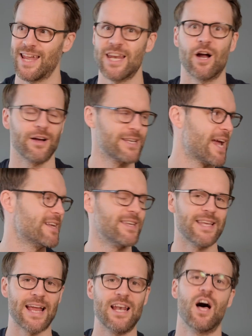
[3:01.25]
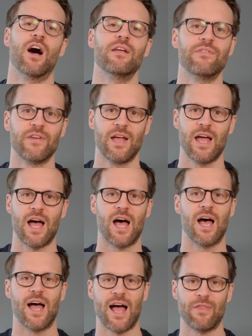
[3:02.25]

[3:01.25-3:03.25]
in our day to day life uh,